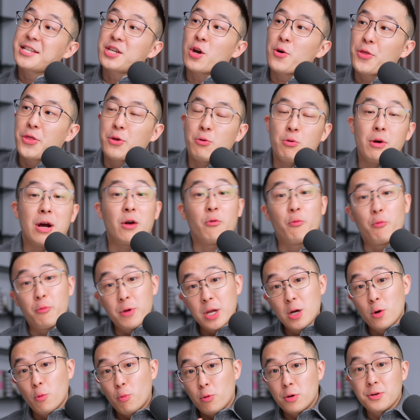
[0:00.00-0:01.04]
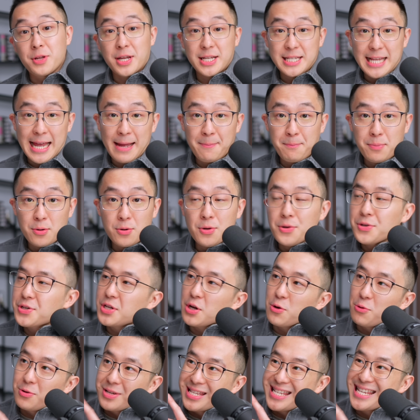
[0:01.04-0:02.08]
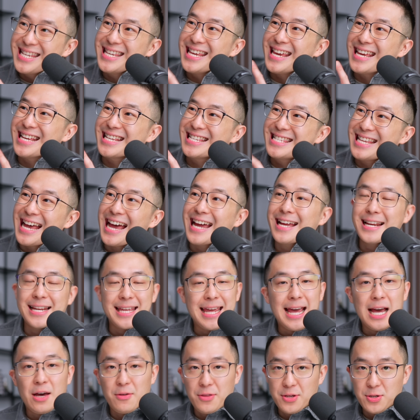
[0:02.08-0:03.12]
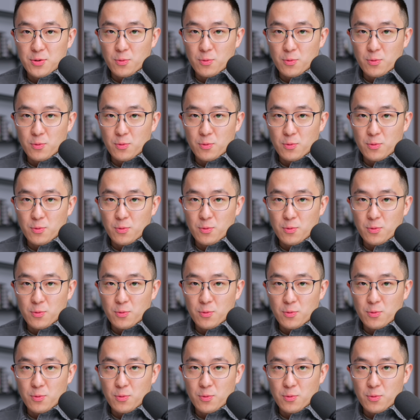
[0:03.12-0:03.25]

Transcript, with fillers: go through a real world example so you see exactly how this